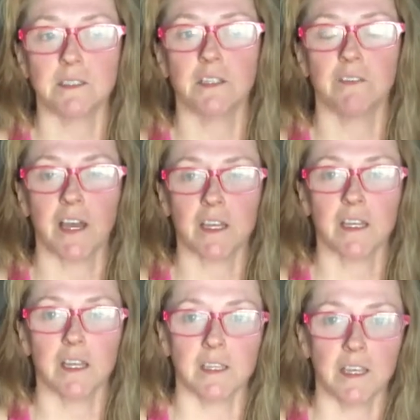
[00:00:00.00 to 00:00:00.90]

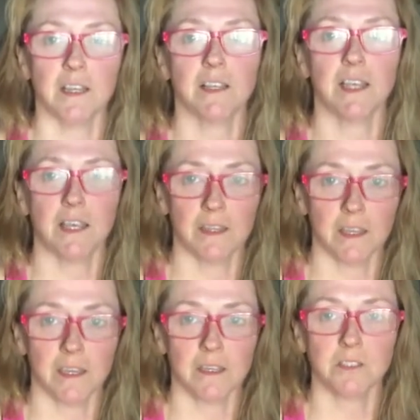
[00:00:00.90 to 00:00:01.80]

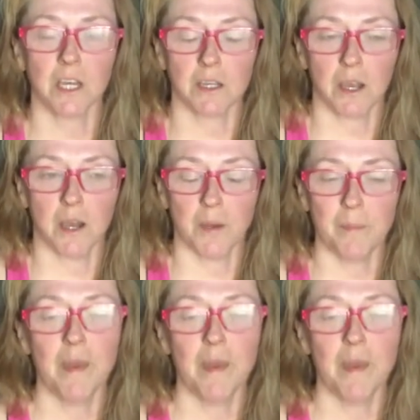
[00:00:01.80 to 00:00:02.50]
divineinhalehealing.com.